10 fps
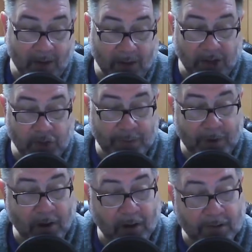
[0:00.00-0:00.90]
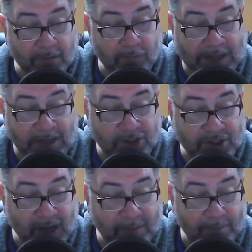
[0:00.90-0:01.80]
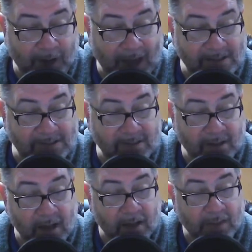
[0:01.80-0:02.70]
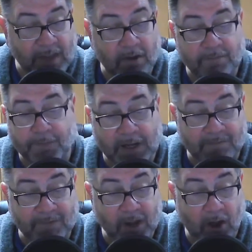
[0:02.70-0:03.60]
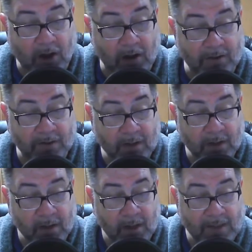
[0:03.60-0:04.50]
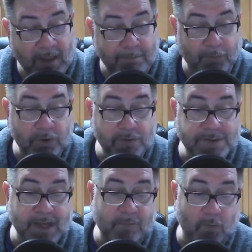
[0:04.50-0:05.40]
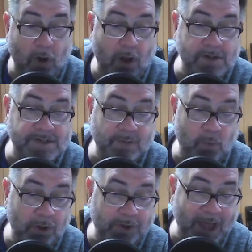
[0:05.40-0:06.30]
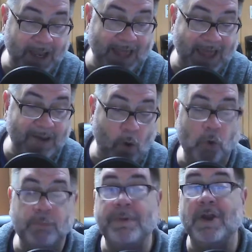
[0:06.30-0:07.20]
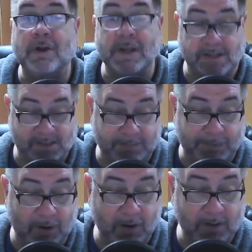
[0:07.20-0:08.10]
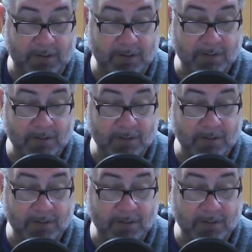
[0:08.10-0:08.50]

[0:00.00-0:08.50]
How can you pardon, reach, and bless the unforgiving heart that broods on wrongs and will not let old bitterness depart?